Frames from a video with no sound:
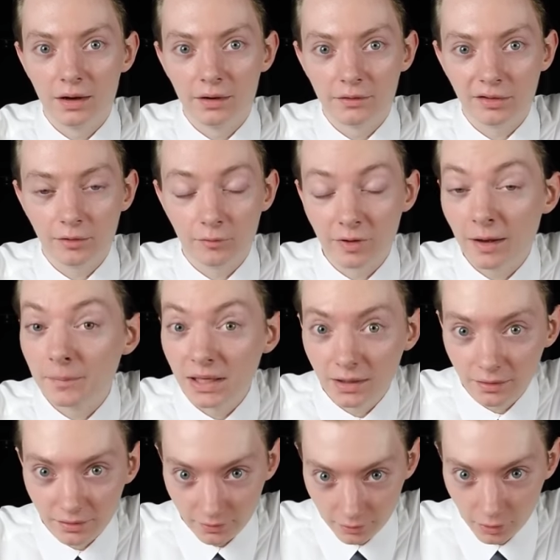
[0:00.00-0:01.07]
So that
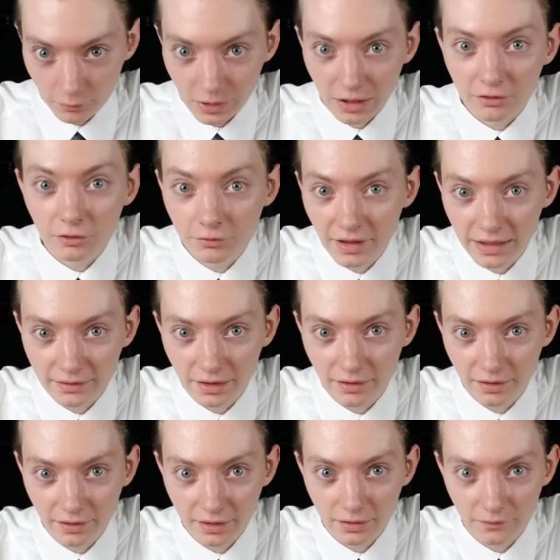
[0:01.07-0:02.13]
means, you know, when I do that, that
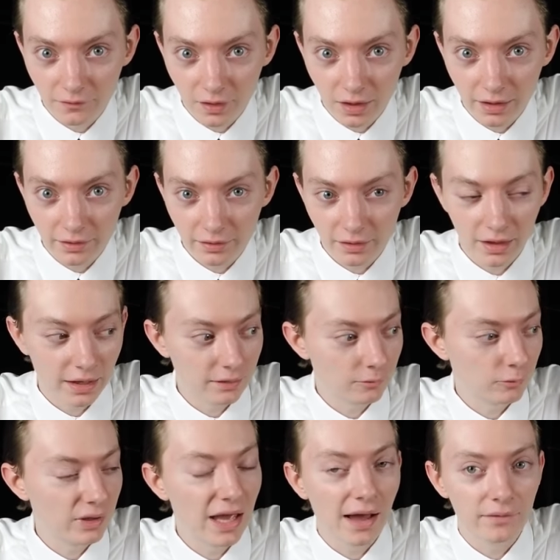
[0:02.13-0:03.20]
signifies that
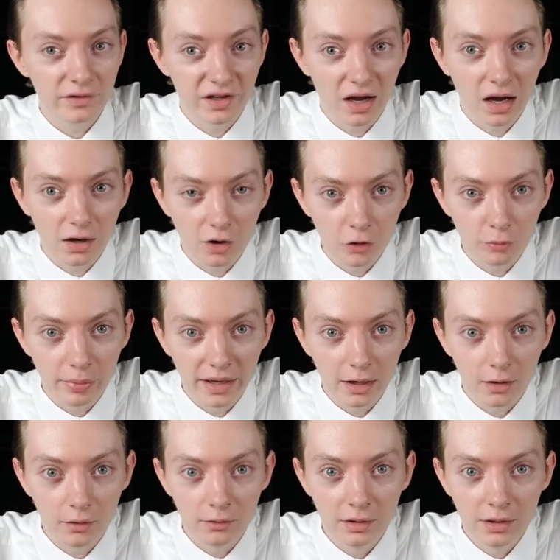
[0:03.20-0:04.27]
we have a Taco
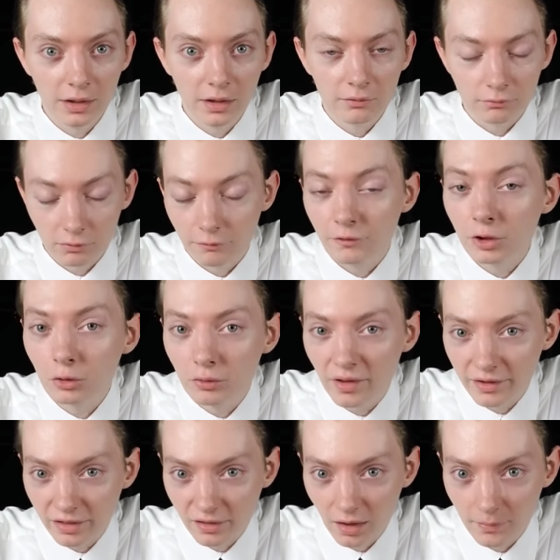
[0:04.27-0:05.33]
Bell review
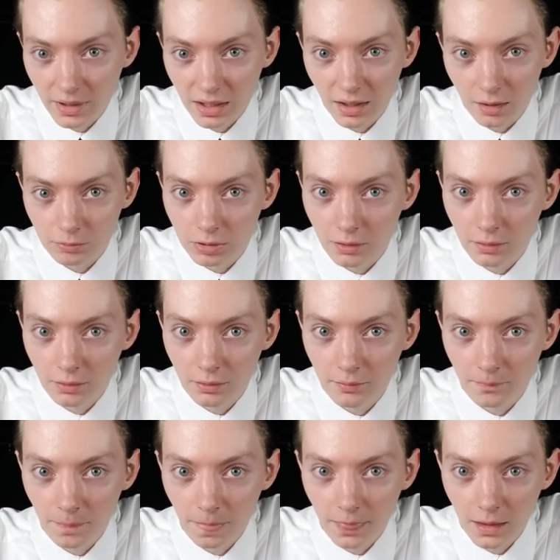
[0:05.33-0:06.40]
that's coming up.
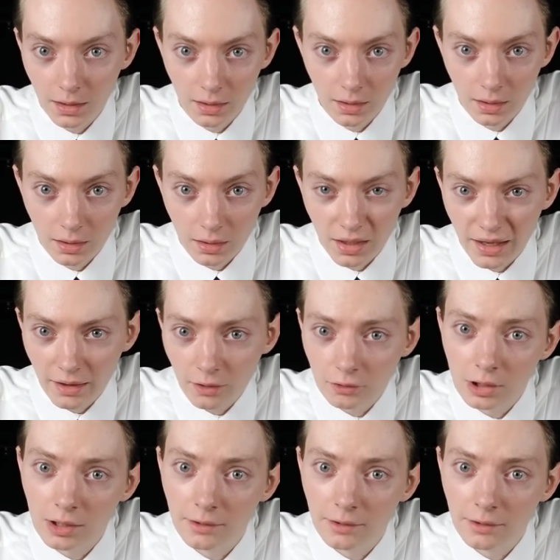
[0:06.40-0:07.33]
Now,